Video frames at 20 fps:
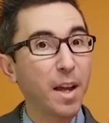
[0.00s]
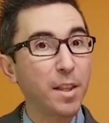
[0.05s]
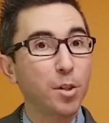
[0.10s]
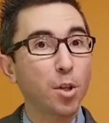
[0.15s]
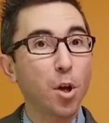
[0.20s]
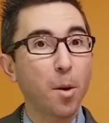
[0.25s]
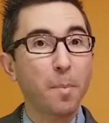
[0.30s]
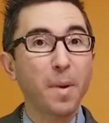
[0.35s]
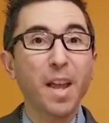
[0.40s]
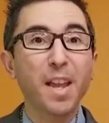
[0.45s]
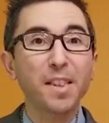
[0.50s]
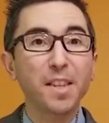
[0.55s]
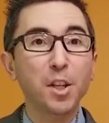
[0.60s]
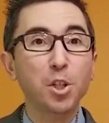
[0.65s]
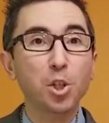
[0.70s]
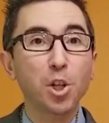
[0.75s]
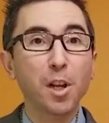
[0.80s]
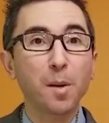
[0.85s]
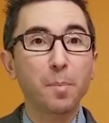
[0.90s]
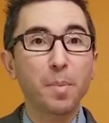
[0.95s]
top
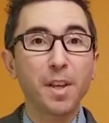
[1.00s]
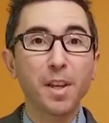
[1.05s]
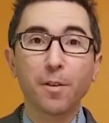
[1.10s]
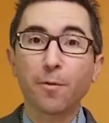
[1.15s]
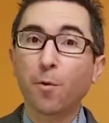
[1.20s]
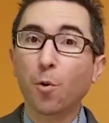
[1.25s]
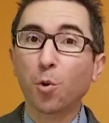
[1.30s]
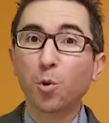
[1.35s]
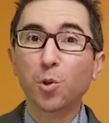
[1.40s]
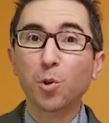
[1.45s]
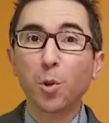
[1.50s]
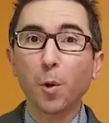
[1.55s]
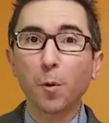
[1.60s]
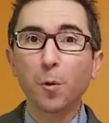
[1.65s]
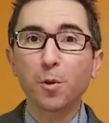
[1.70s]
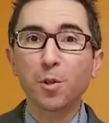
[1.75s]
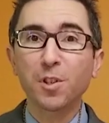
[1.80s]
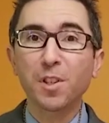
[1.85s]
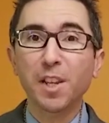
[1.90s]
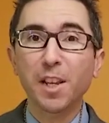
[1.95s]
NHL pick for
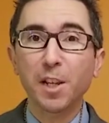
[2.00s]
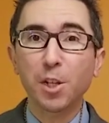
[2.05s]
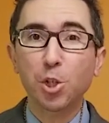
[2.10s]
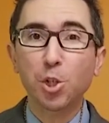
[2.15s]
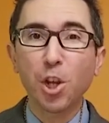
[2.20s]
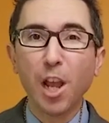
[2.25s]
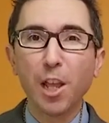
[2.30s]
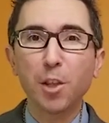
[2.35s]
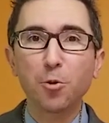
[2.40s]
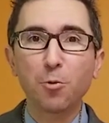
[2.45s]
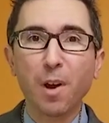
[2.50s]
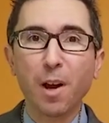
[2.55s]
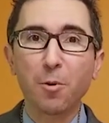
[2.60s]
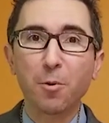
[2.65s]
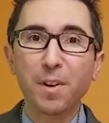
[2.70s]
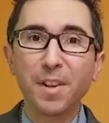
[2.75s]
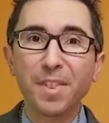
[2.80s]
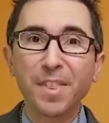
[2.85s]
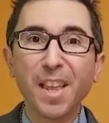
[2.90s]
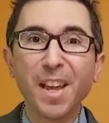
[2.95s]
Thursday,
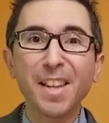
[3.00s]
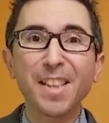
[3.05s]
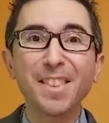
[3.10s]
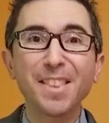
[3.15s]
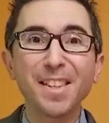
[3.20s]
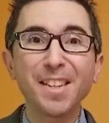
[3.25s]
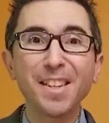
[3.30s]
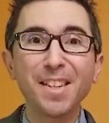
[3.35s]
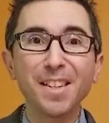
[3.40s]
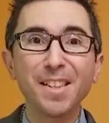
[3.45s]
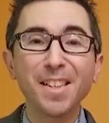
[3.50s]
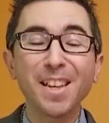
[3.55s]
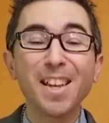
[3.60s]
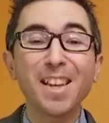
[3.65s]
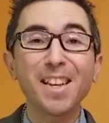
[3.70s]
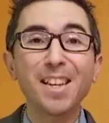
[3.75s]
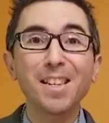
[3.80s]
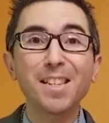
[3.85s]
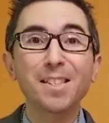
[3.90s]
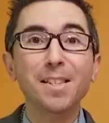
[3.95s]
January 19th
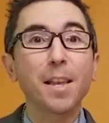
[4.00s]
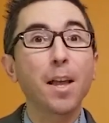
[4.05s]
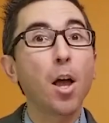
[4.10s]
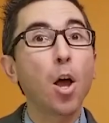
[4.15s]
is